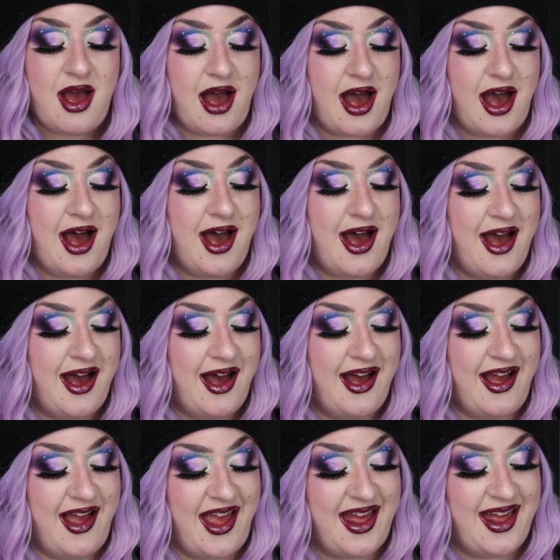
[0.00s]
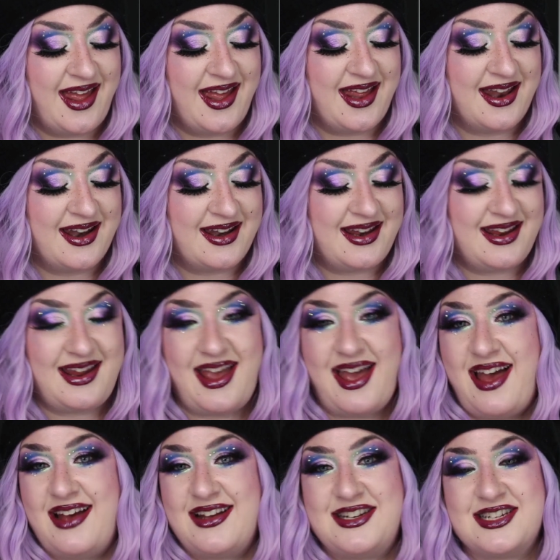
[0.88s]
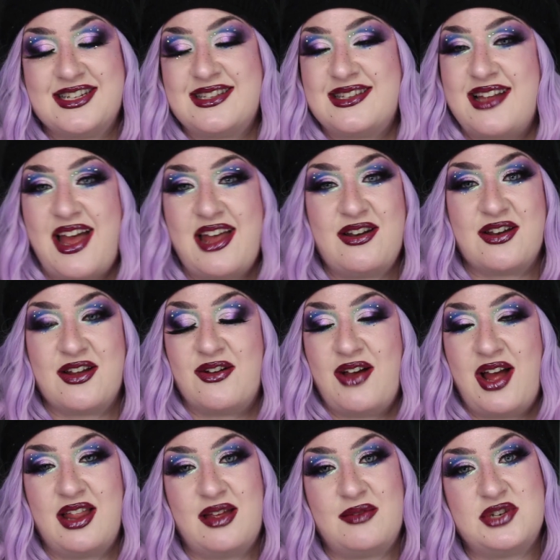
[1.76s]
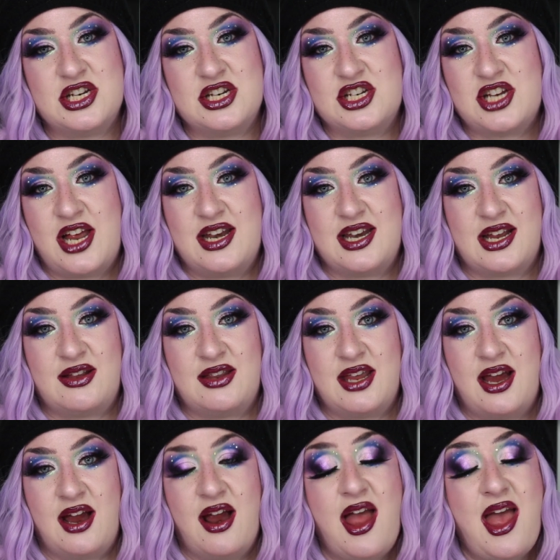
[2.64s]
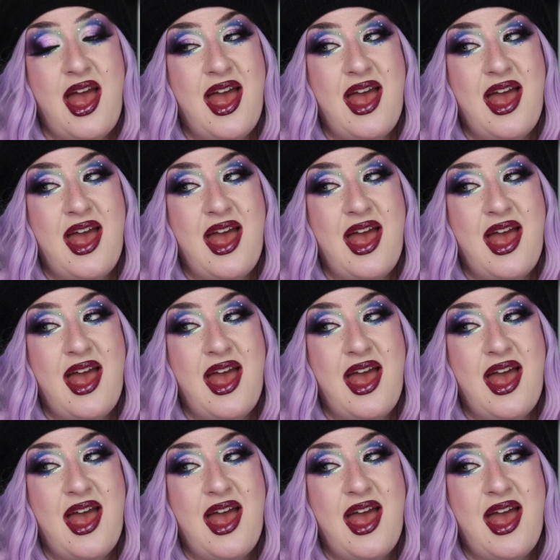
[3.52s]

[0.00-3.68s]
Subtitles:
And yeah, just, I don't know, I love chit chatting down there.